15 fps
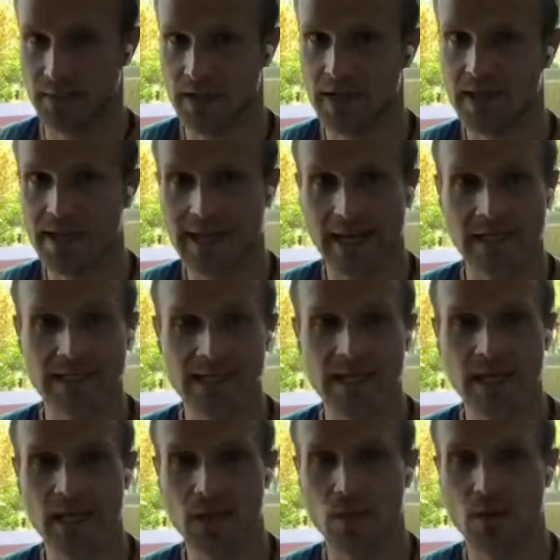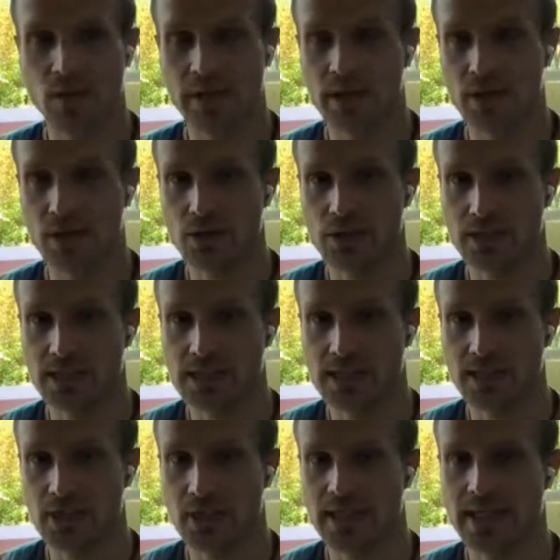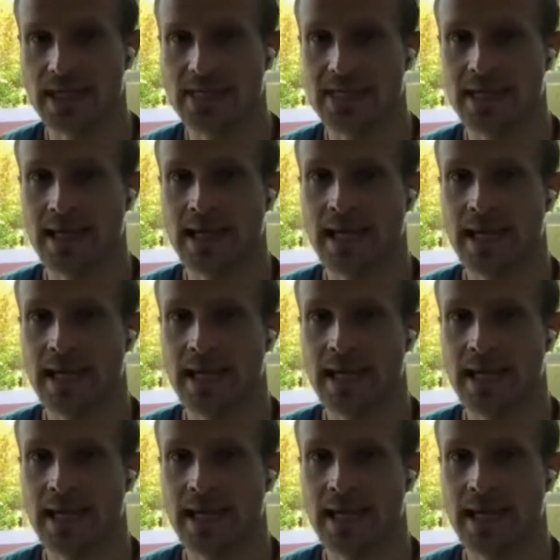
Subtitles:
Then the next thing, what we can also consider is